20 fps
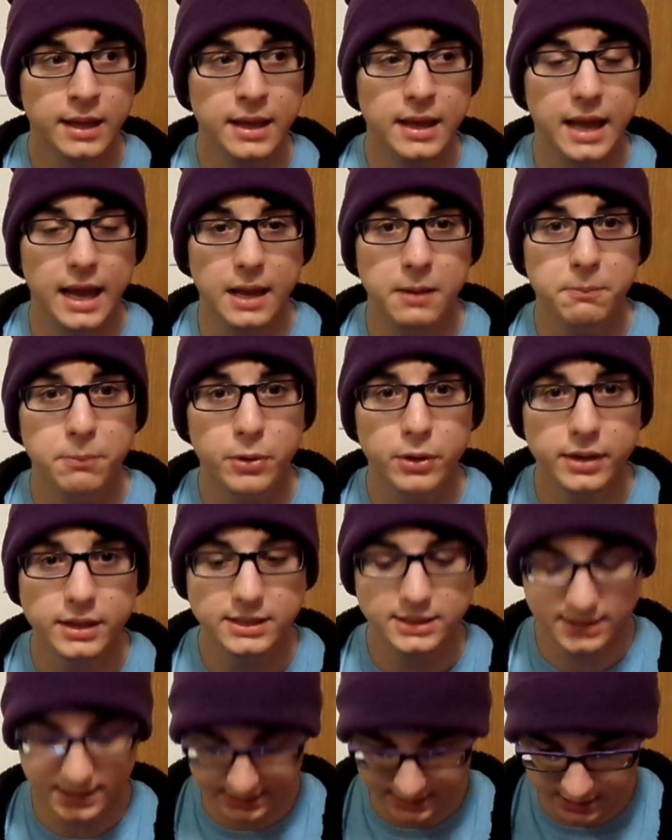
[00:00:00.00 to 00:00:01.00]
And
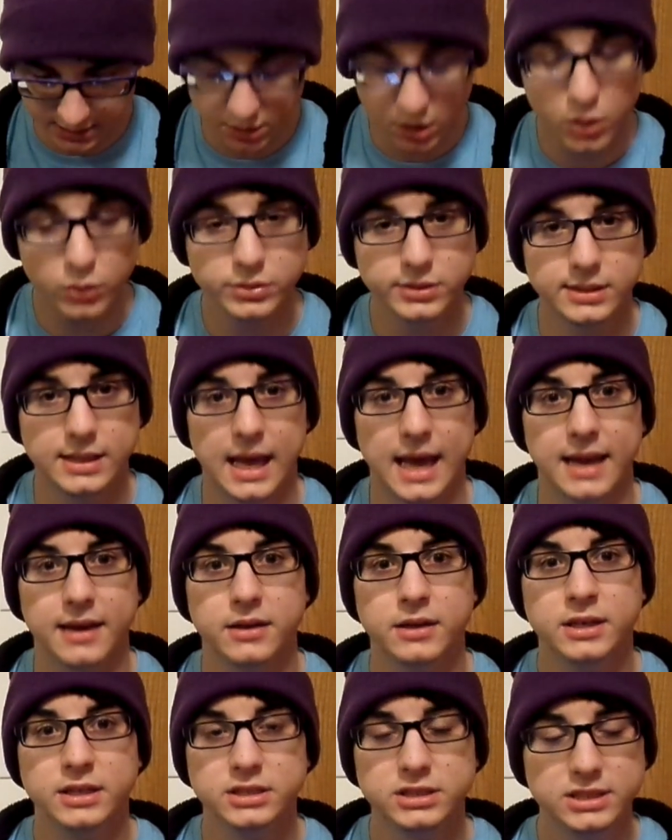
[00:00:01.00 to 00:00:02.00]
Puddingcess knows that.
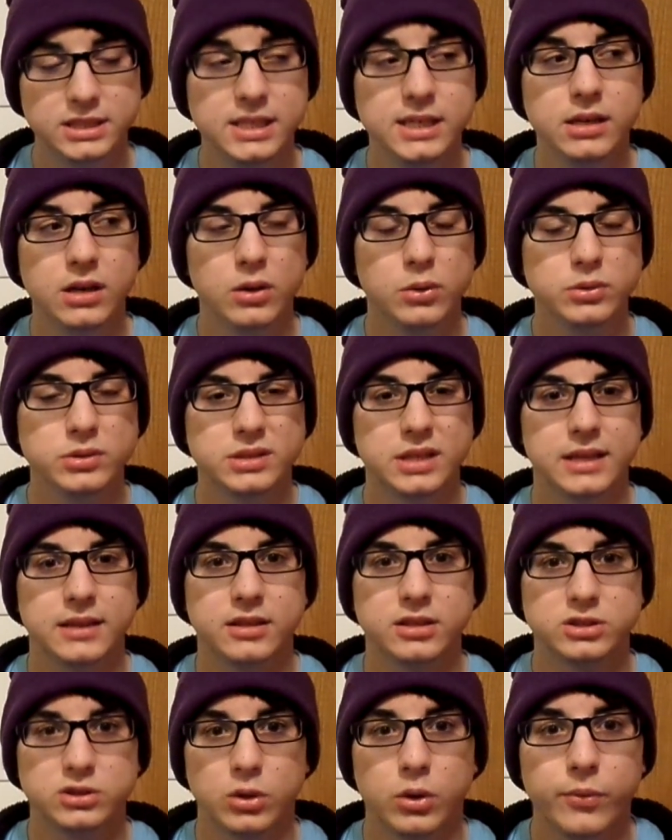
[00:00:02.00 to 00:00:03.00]
She knows that
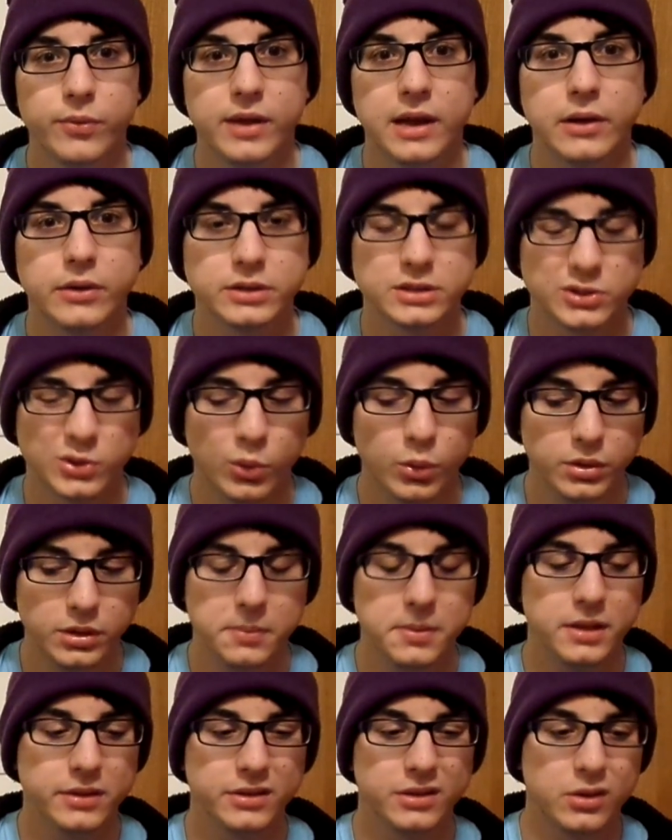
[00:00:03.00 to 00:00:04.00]
the Chauvier is going to
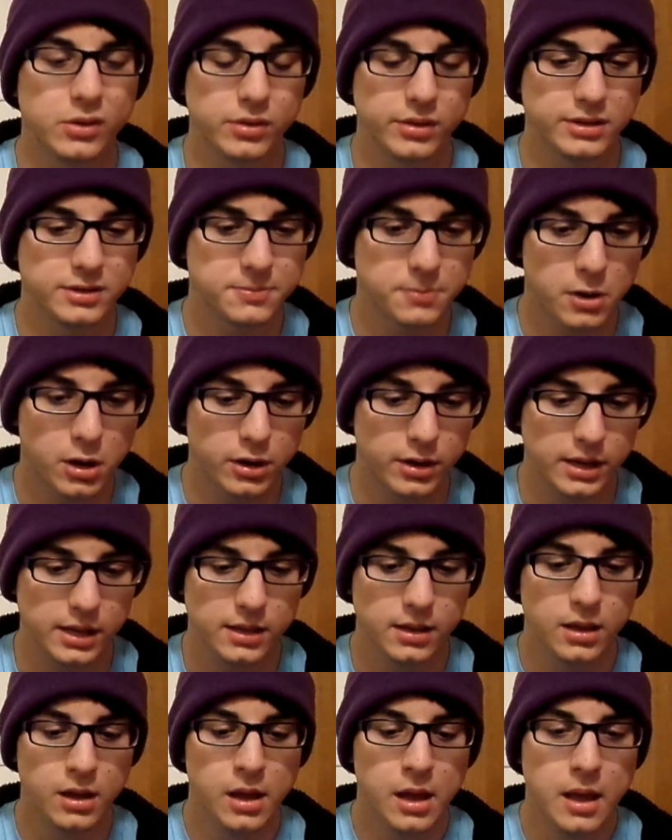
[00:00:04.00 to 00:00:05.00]
be able to go to this
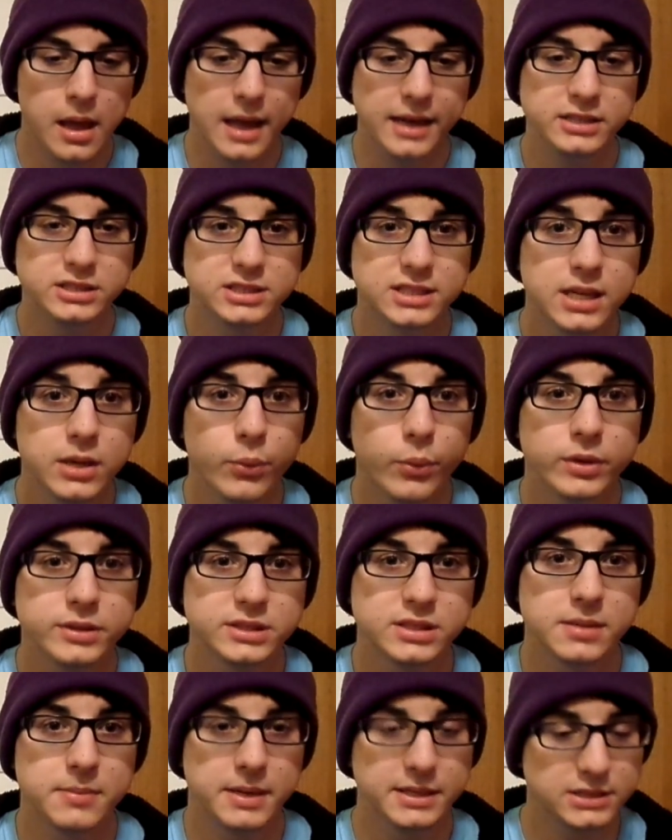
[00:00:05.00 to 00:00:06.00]
party, and she
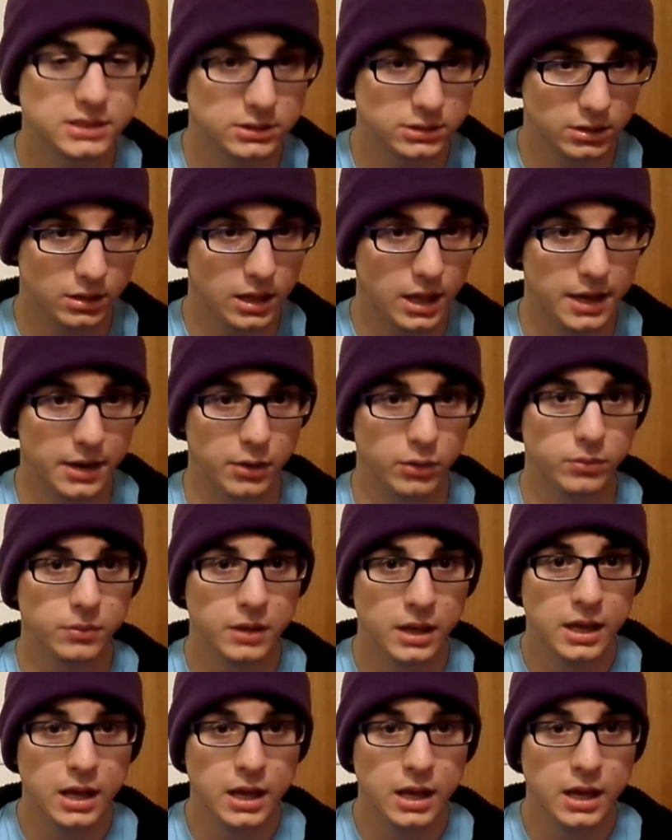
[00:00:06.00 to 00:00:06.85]
wants the Messengelato.